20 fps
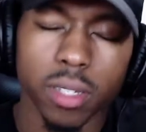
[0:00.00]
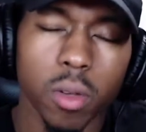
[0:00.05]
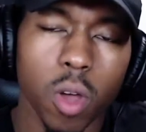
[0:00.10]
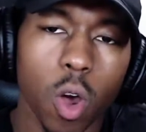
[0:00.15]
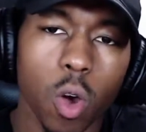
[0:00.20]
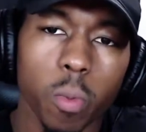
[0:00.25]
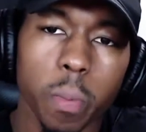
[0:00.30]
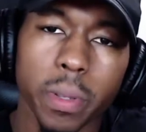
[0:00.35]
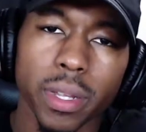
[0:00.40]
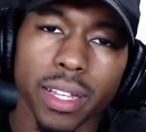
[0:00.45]
I'm
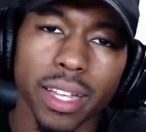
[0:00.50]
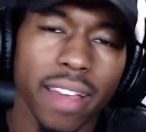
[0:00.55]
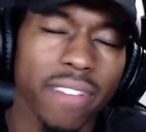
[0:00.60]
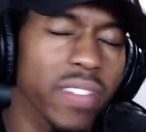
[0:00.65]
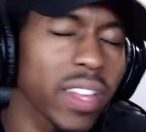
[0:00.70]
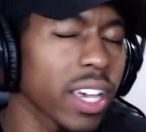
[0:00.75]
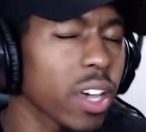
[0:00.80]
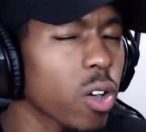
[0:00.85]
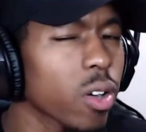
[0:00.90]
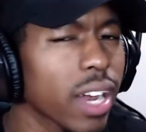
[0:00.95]
hoping if
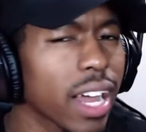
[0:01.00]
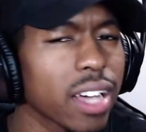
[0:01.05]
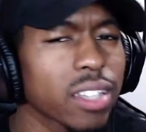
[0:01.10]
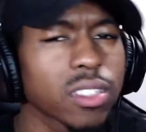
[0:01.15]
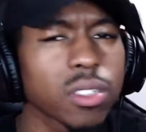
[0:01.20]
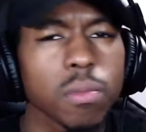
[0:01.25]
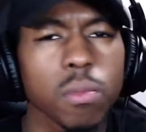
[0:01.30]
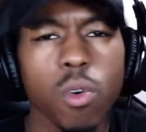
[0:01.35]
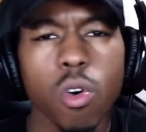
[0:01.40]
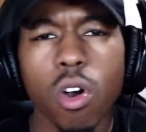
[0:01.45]
they go down
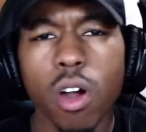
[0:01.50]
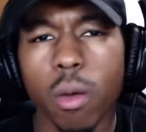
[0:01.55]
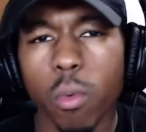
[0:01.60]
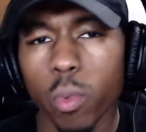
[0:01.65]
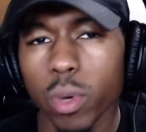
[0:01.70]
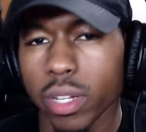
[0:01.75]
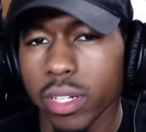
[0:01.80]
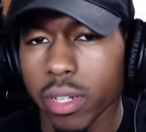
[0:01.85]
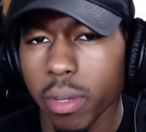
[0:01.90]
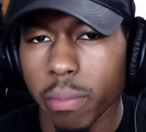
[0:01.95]
some more, I'm
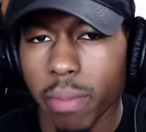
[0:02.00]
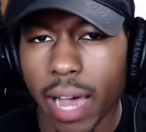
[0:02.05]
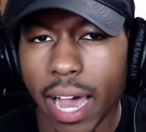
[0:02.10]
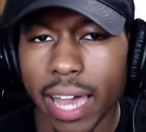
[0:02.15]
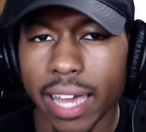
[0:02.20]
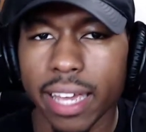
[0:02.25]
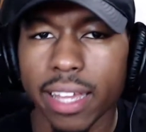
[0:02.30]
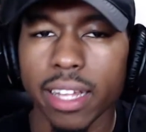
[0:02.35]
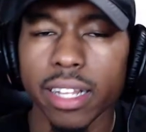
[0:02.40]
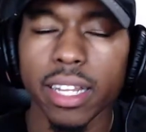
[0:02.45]
willing to buy
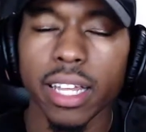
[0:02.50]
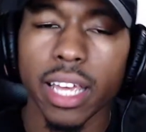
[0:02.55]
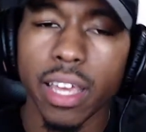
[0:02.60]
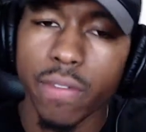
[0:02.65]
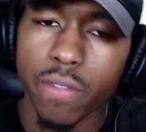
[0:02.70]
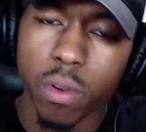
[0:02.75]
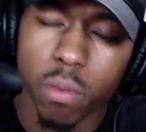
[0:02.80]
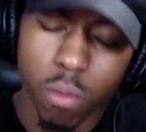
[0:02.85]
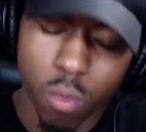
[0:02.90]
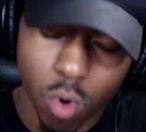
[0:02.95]
in
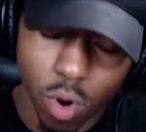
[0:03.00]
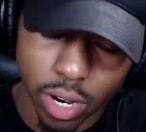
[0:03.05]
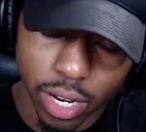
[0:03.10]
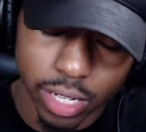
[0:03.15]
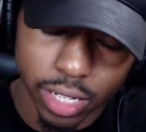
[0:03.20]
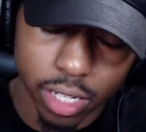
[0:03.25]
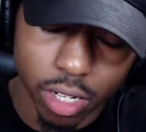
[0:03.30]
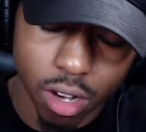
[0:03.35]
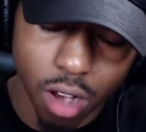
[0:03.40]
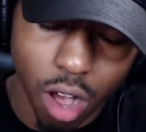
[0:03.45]
even more,
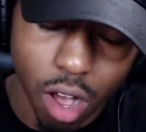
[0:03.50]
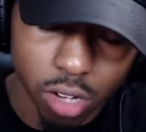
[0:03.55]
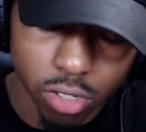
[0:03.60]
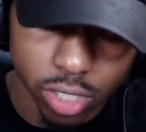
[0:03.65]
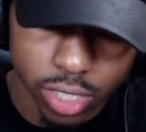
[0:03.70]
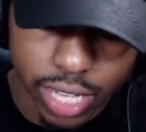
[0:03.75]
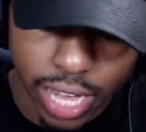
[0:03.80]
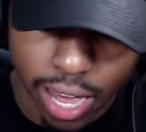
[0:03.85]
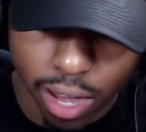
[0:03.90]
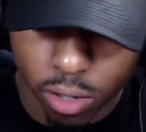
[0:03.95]
get the
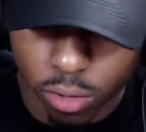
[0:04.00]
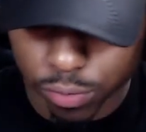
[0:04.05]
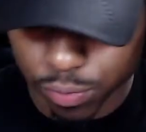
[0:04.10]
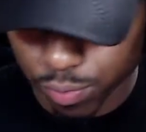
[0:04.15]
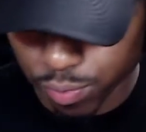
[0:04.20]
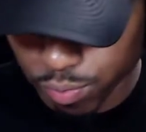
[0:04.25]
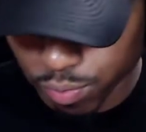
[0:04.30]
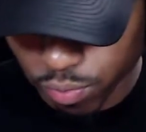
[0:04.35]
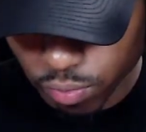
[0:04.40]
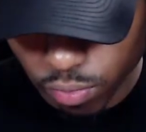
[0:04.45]
cost down,
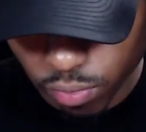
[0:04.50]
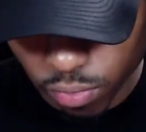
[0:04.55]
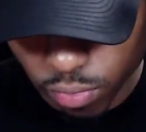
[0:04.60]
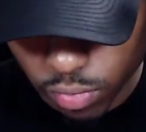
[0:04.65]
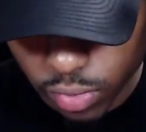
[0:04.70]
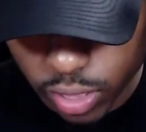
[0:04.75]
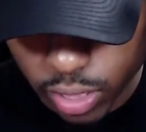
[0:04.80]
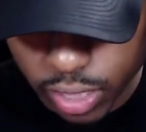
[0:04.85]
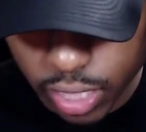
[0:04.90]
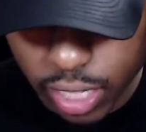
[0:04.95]

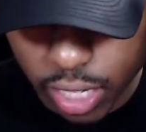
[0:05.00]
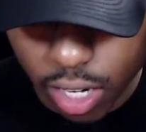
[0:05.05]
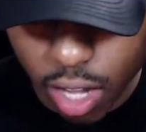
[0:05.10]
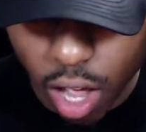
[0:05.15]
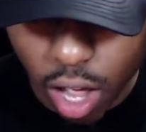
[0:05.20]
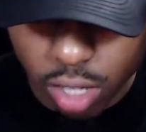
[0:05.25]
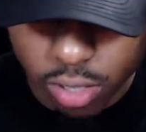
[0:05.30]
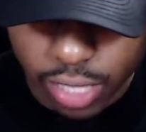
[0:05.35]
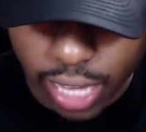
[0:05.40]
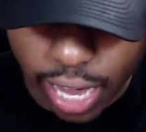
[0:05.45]
get the
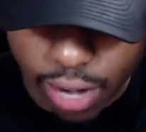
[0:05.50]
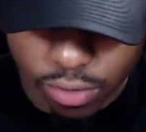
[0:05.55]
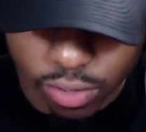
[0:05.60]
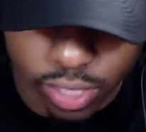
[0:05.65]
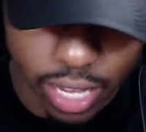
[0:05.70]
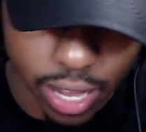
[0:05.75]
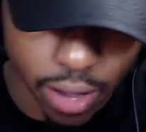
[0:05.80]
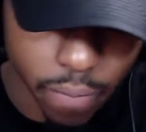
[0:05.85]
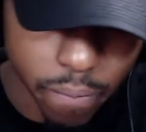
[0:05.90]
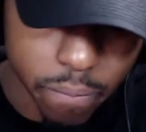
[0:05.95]
cost average
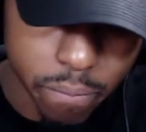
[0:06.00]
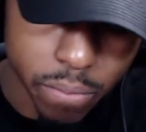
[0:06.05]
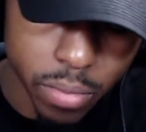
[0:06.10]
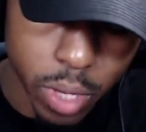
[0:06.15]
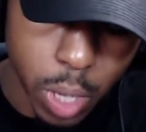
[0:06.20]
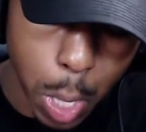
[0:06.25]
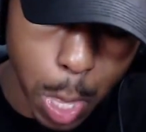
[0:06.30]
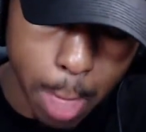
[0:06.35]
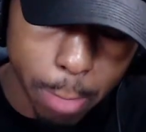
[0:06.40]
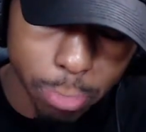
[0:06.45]
down.
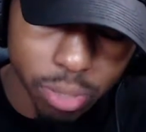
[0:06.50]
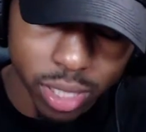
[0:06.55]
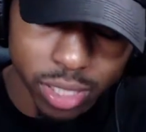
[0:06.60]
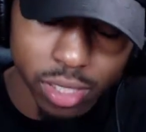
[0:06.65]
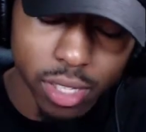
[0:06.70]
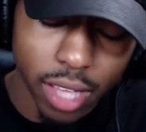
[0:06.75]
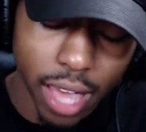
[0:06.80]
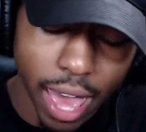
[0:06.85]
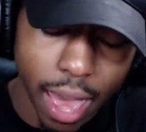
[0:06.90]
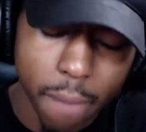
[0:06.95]

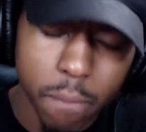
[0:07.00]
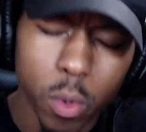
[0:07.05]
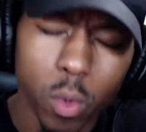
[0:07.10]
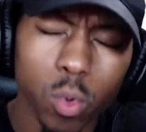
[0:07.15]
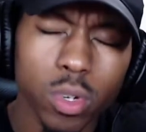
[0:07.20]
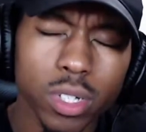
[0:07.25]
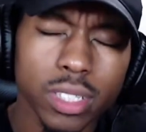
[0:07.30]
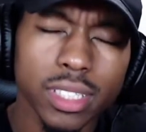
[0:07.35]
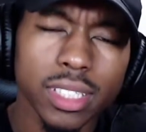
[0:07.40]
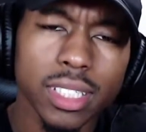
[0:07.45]
But Apple
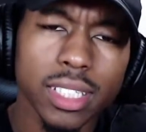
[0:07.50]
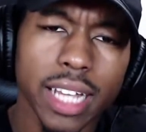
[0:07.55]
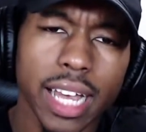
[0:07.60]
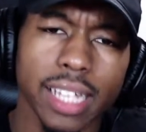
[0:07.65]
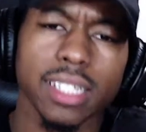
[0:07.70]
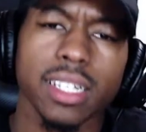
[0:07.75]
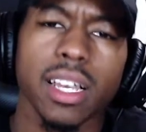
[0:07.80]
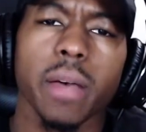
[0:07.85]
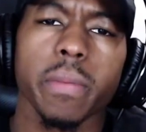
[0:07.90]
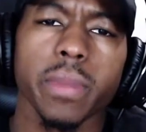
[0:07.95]
was the
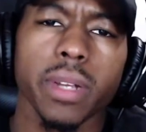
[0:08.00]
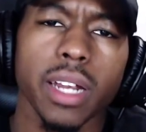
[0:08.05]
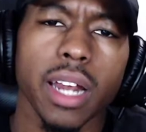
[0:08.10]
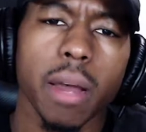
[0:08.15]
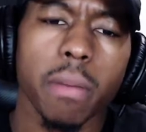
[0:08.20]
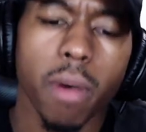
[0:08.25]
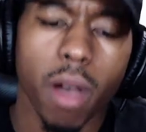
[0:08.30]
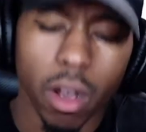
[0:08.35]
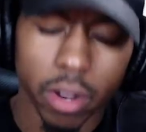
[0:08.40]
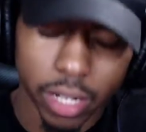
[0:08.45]
next company that
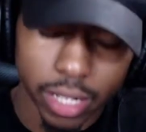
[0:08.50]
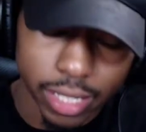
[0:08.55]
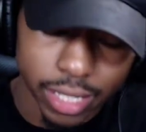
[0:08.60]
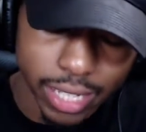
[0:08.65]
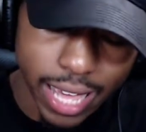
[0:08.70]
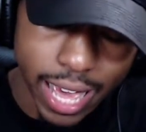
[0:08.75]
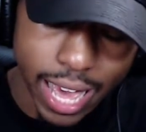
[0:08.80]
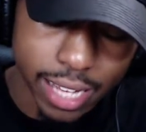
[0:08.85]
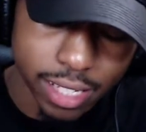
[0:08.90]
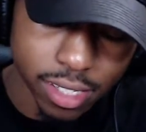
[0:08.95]
I bought in.
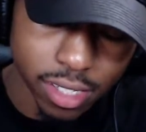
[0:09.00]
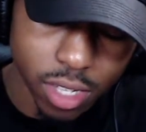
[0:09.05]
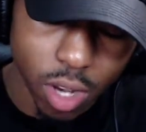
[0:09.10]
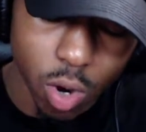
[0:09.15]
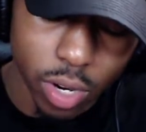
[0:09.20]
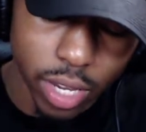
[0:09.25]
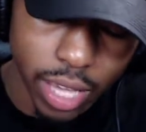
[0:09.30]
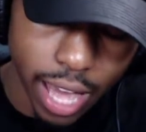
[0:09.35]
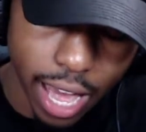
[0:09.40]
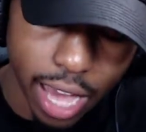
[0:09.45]
Next, Sony.